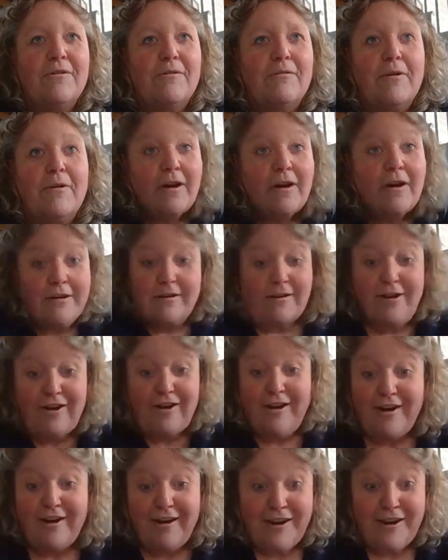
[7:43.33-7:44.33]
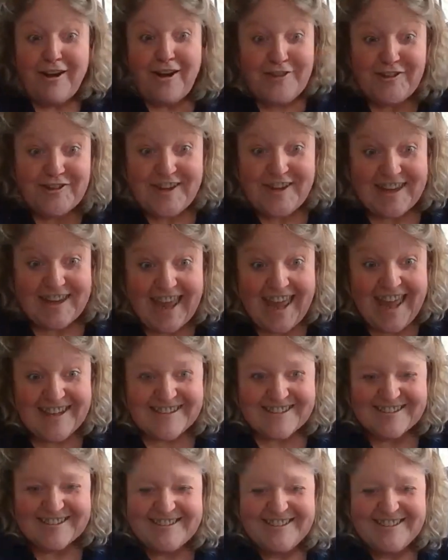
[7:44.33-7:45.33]
well, I'll ask
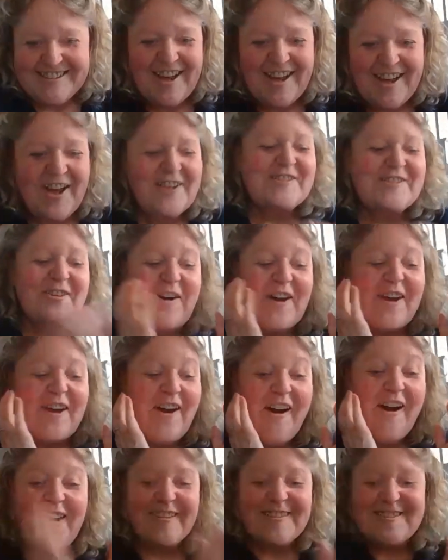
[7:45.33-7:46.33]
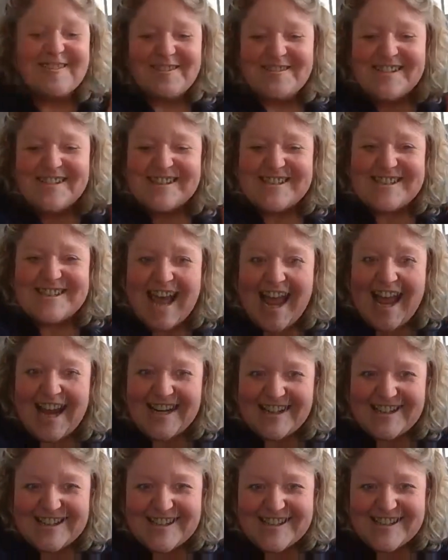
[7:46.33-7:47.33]
again. So I asked her
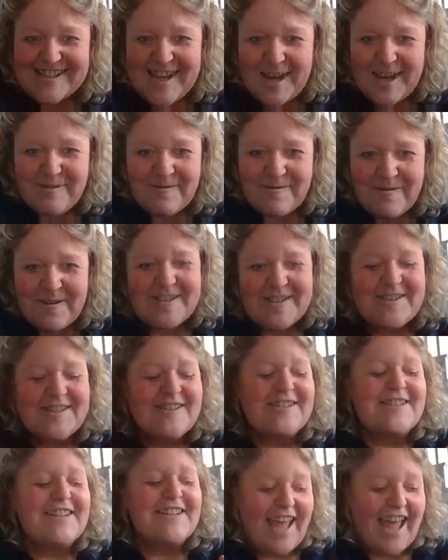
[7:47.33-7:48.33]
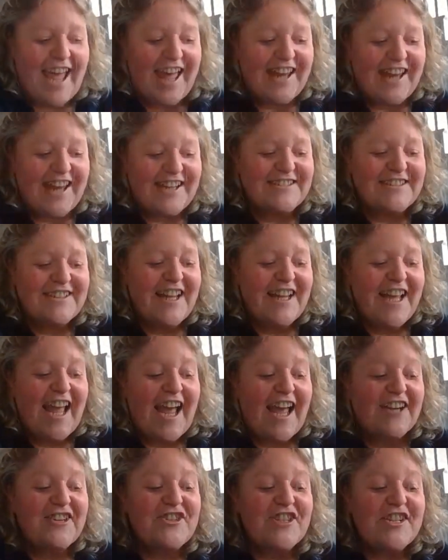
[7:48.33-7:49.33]
exactly the same question again.
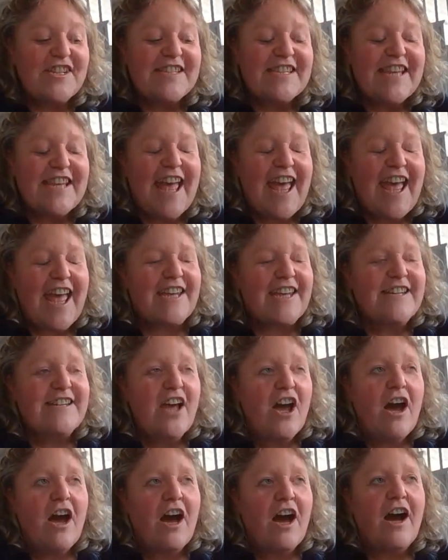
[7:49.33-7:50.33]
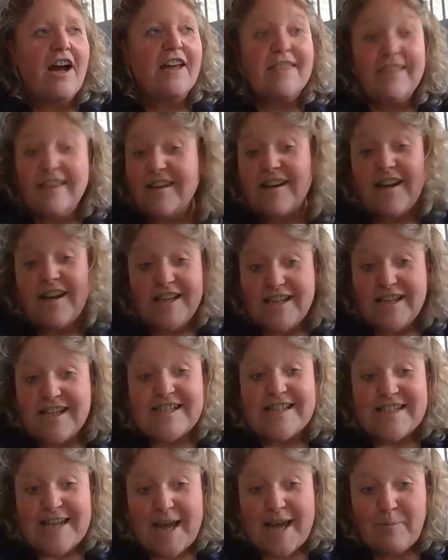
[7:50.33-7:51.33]
And she said, I think I need
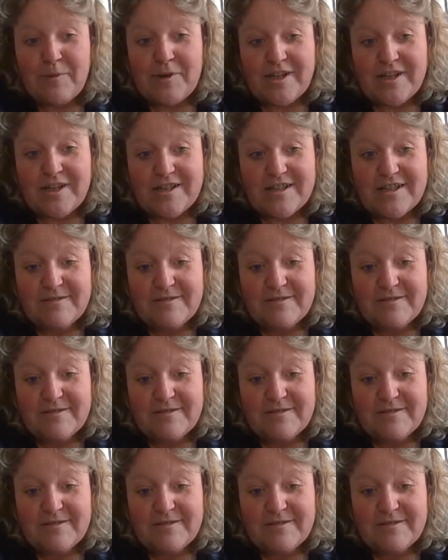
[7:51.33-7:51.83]
a tablet.